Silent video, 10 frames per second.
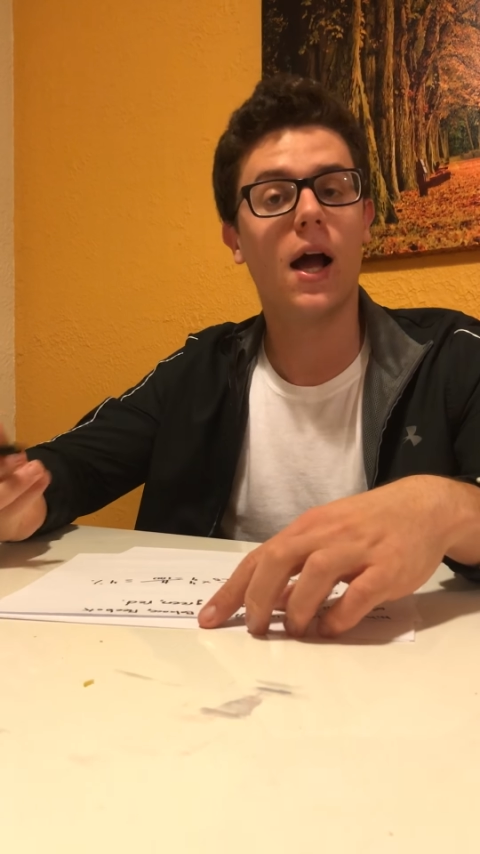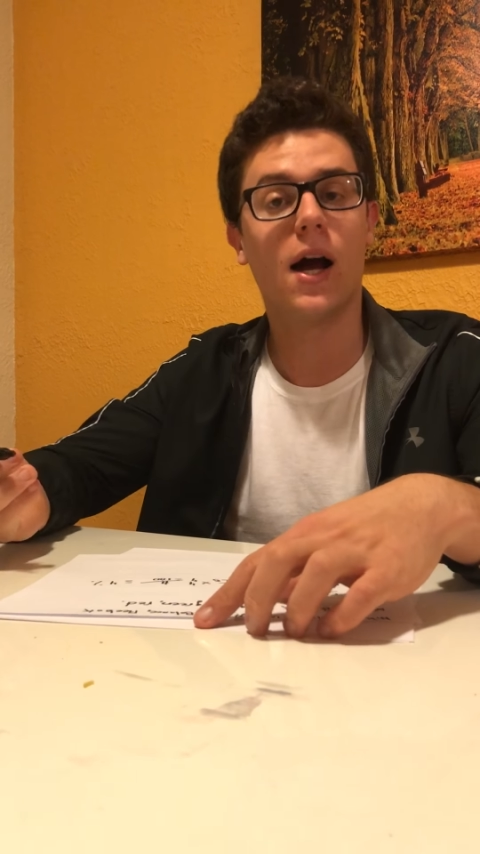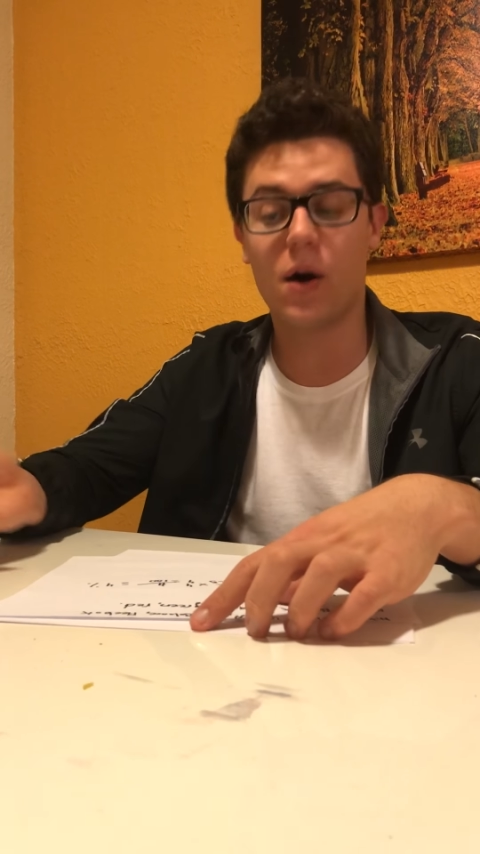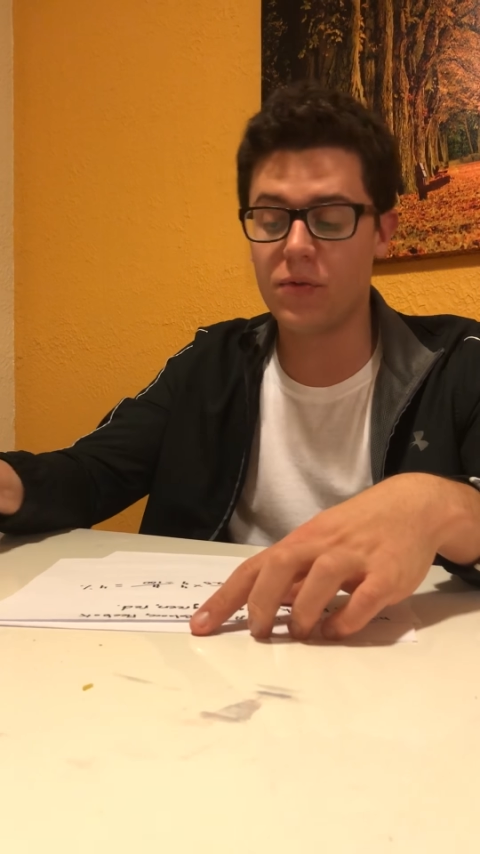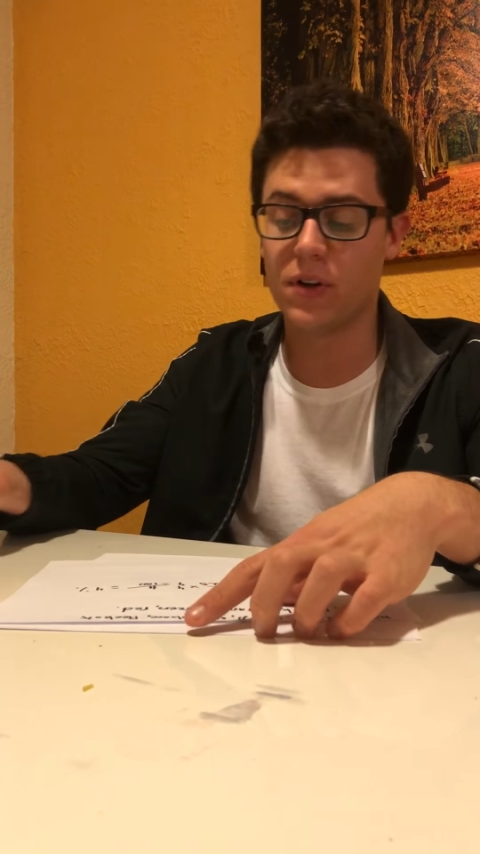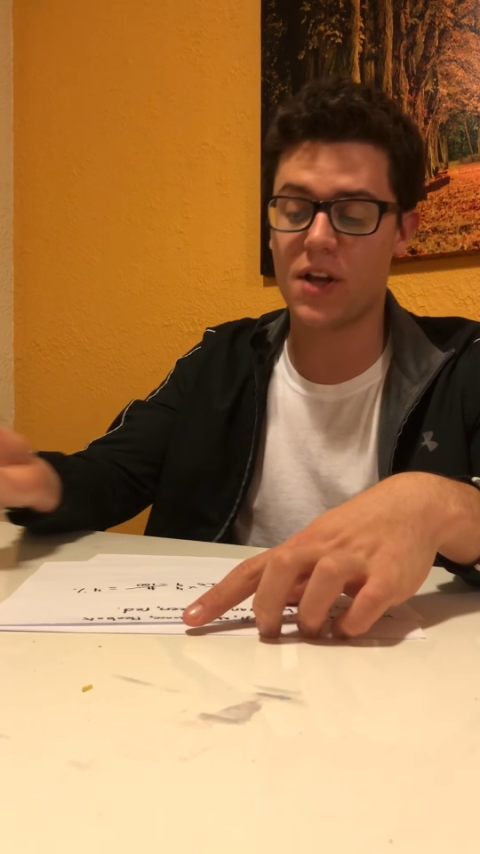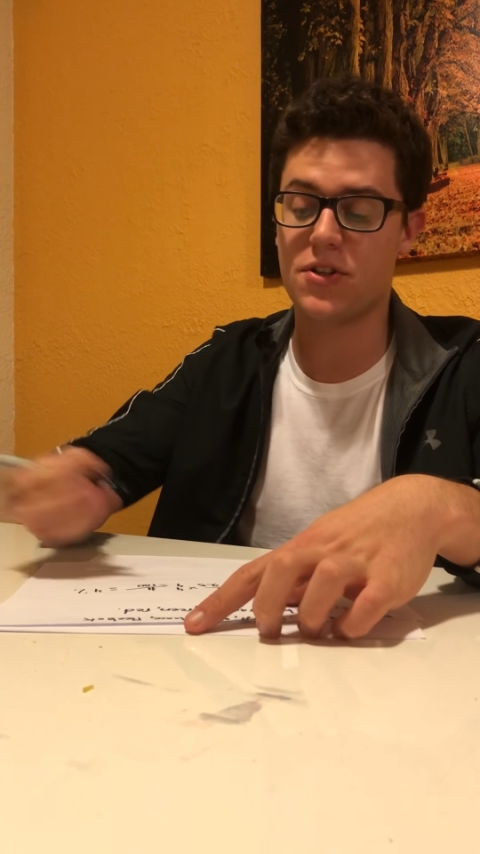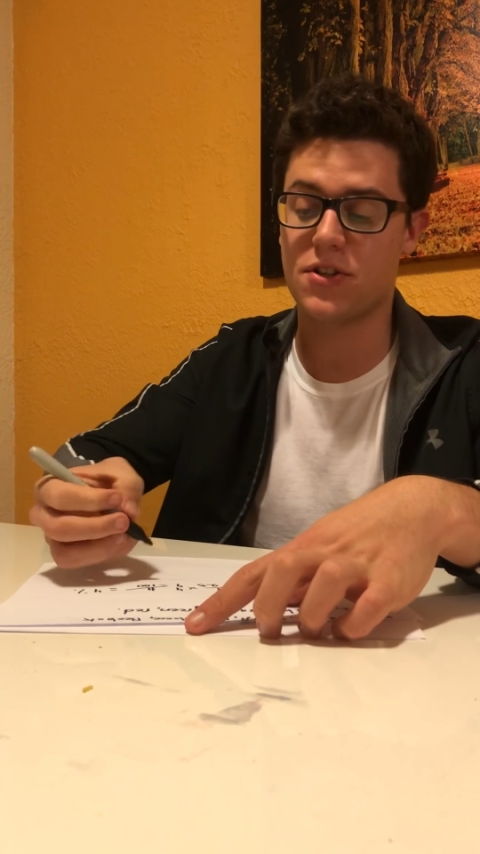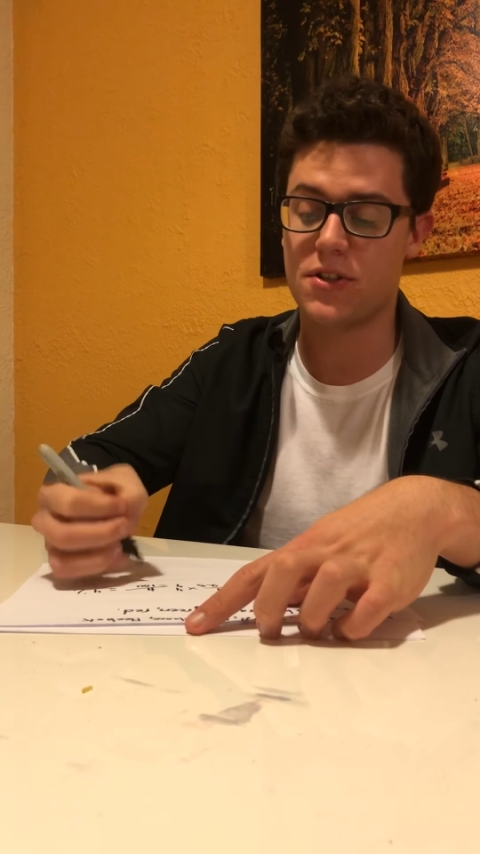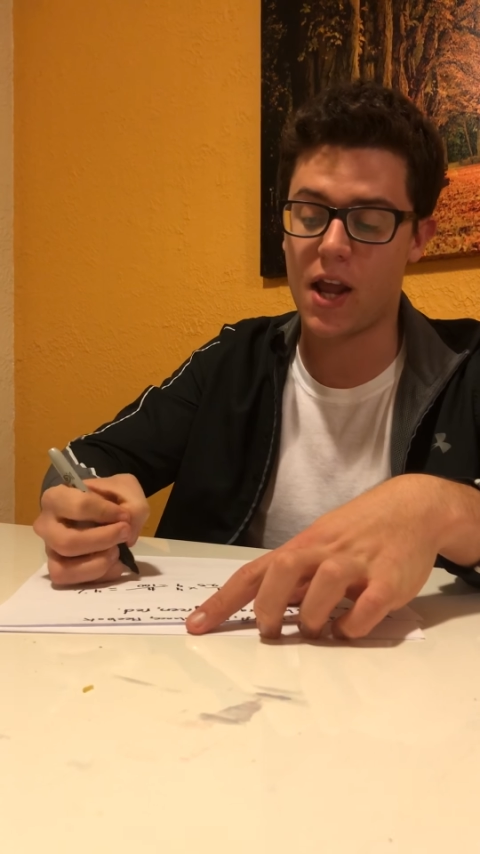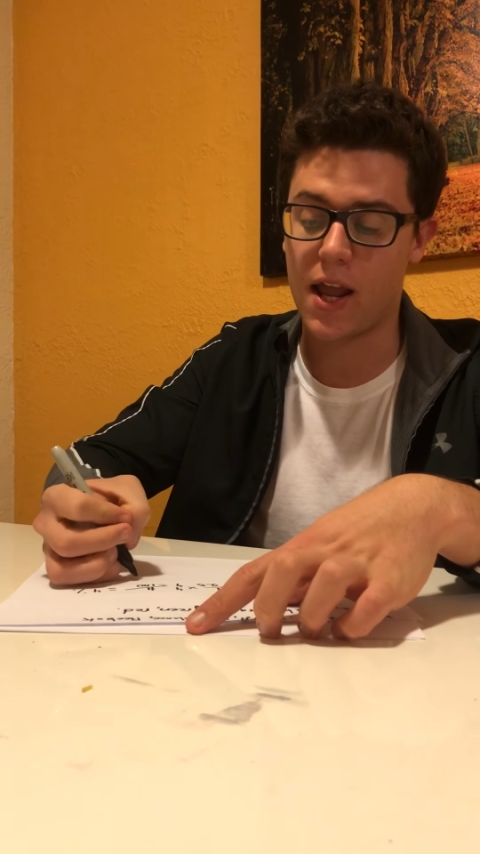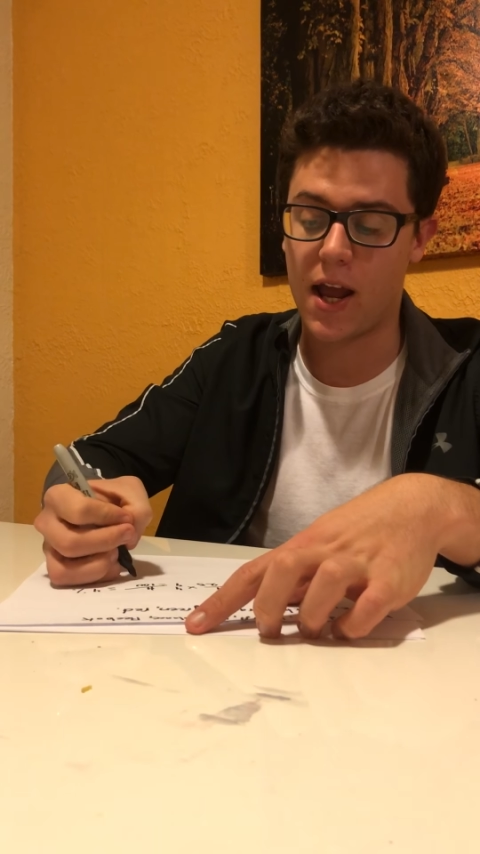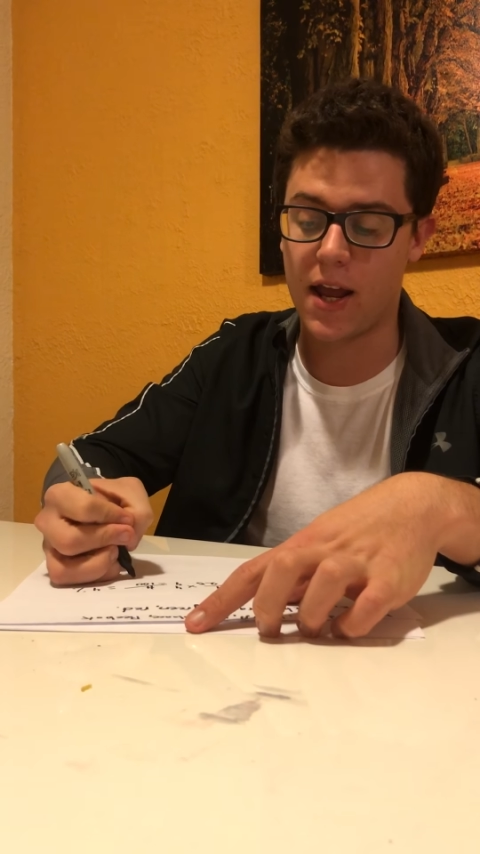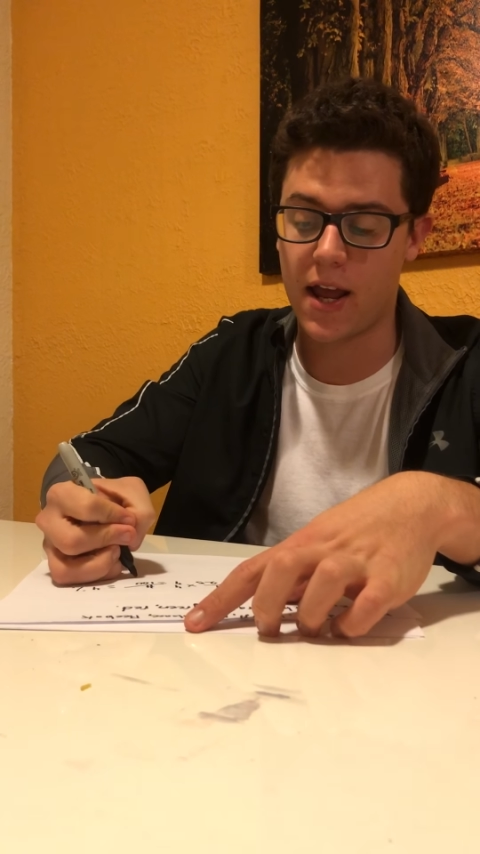However, let's just say I